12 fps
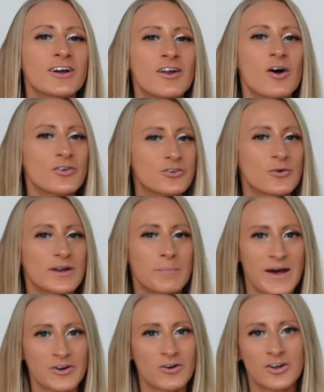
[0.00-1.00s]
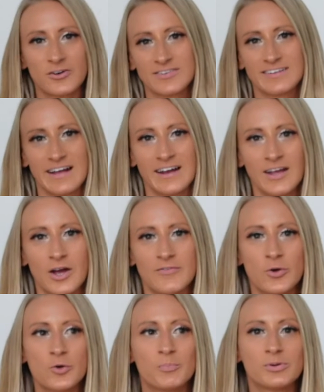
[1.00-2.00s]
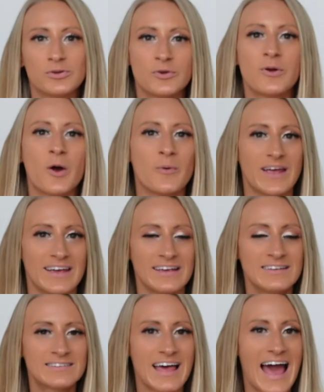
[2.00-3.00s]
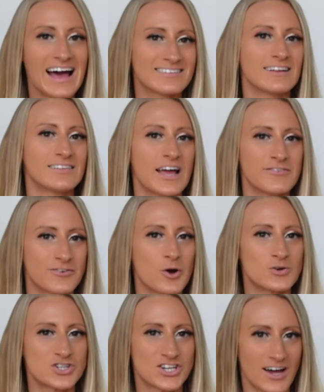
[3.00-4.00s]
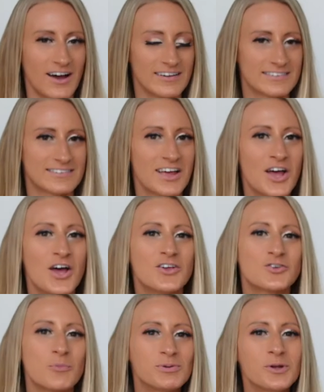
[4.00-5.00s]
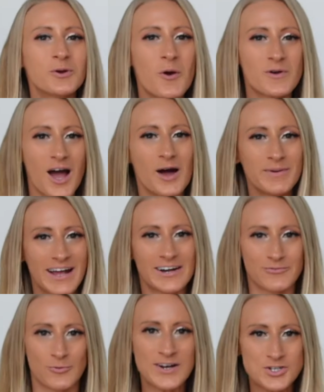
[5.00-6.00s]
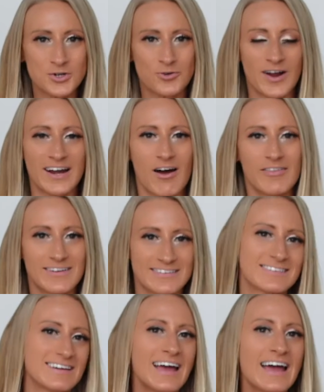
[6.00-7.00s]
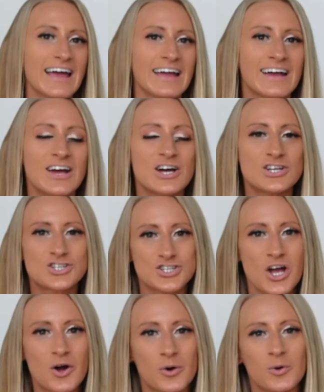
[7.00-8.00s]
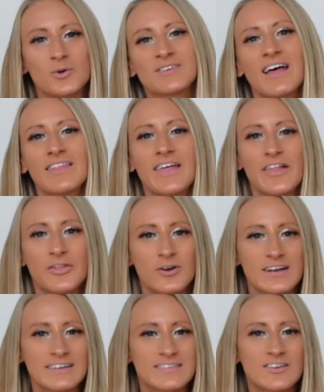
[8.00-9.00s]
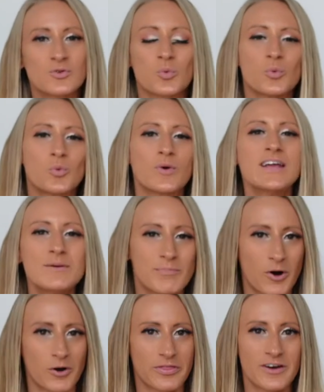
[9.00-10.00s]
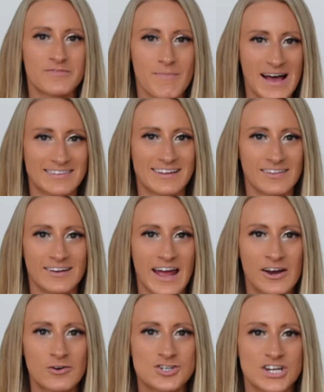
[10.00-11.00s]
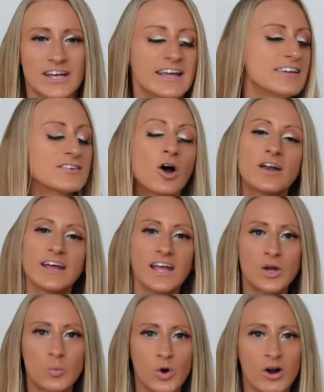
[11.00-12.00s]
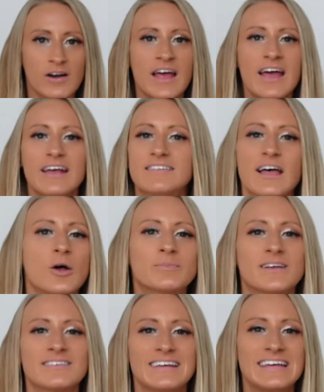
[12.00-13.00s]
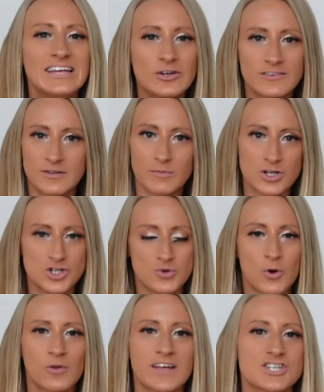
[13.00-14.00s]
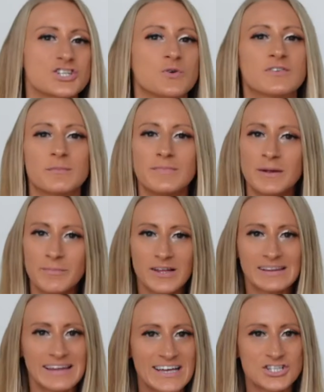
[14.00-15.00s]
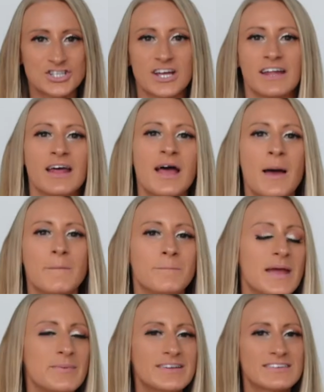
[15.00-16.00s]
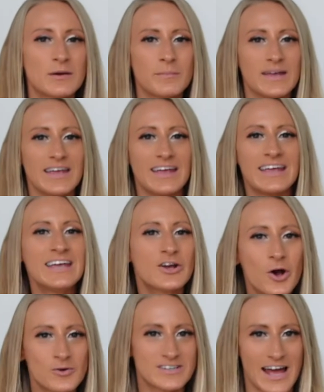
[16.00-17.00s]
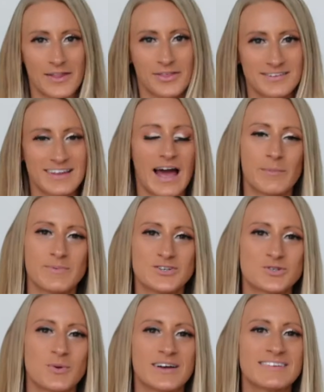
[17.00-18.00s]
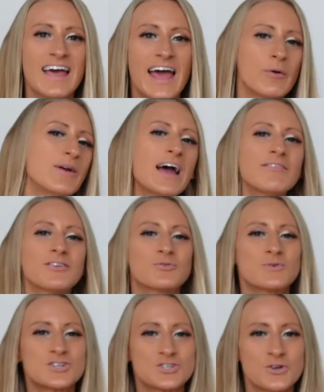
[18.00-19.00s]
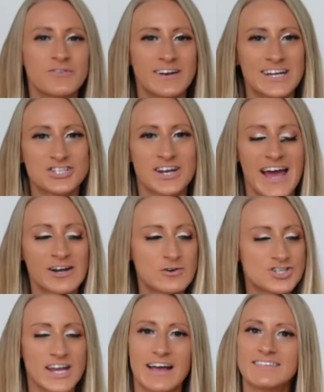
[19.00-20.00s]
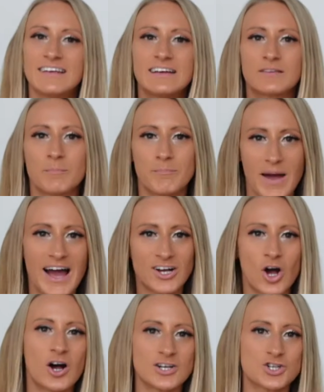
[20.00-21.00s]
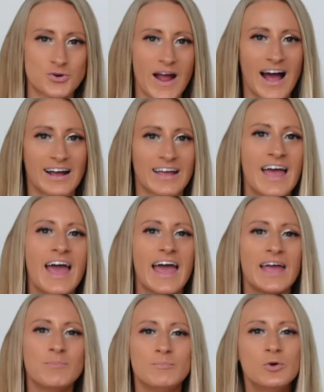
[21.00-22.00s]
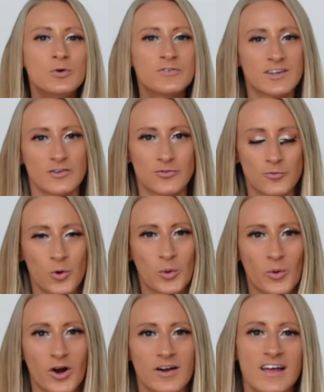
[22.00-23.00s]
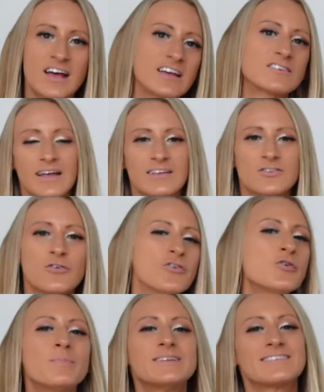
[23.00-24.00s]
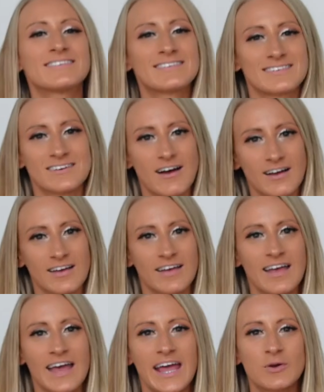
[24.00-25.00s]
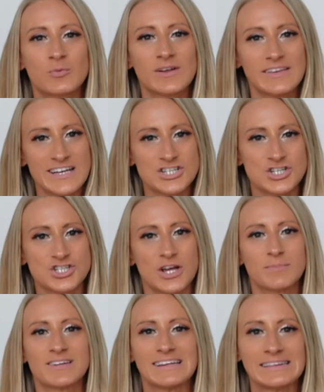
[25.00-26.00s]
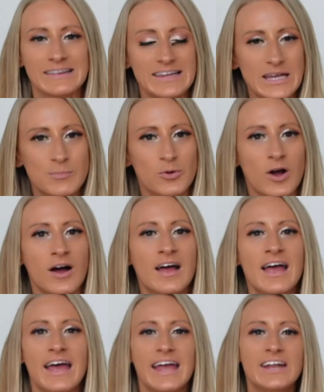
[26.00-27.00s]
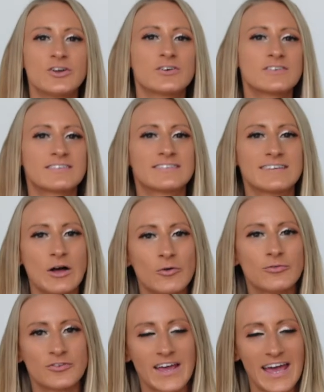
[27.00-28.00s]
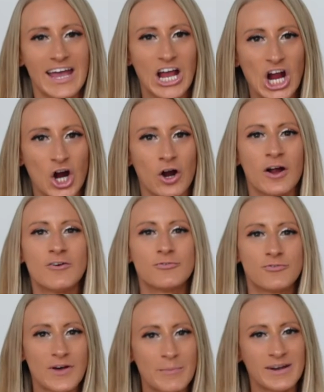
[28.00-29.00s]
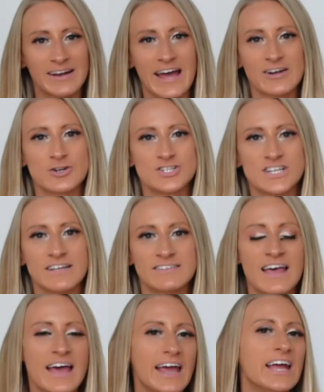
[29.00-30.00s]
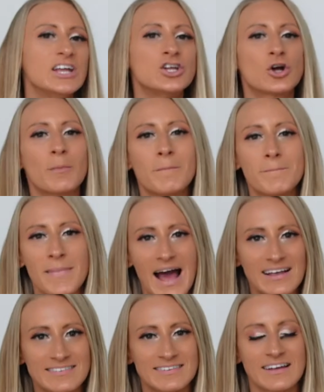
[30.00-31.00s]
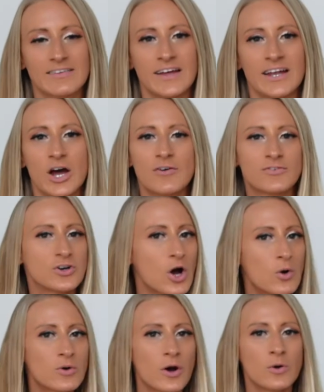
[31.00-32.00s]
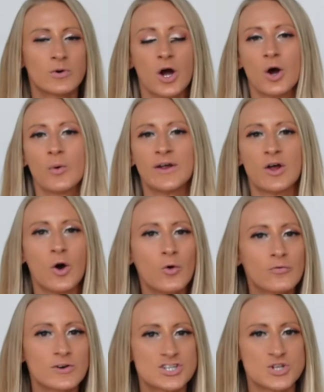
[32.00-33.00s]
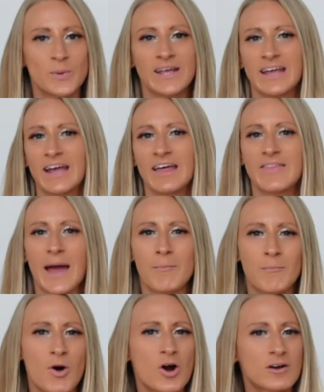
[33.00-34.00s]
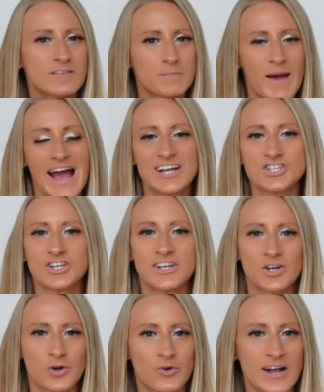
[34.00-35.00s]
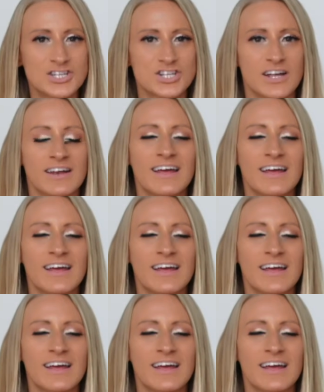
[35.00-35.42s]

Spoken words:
going to also get a better understanding of who Pluto is as a life coach to us. So Pluto coming out of retrograde on this day shows that there is this rebirth of masculine energy. He's gone inward. He's helped us heal some control issues, some manipulation, maybe some ego death has happened to us. And we have this rejuvenation energy as he gets back on track and moves us forward. So if you've been stuck in relationships, Libra, in your self-care, feminine energies, in your masculine of go, go, go and overdoing it, and that Mars passion and aggression,